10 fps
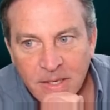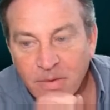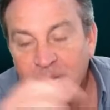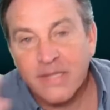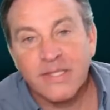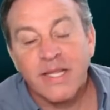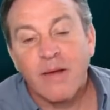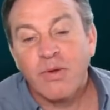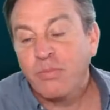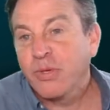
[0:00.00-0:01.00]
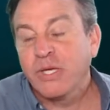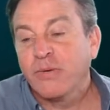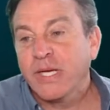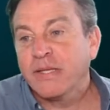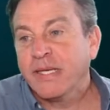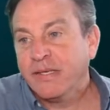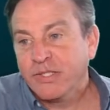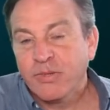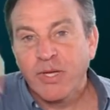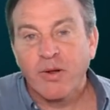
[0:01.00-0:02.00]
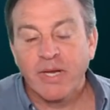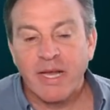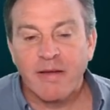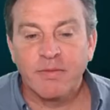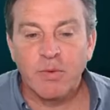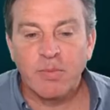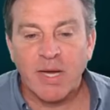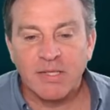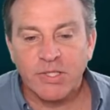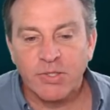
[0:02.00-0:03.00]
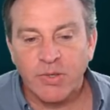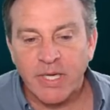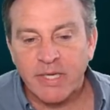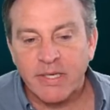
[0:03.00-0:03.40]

Alright, see, that went pretty quickly. So we already have the repository,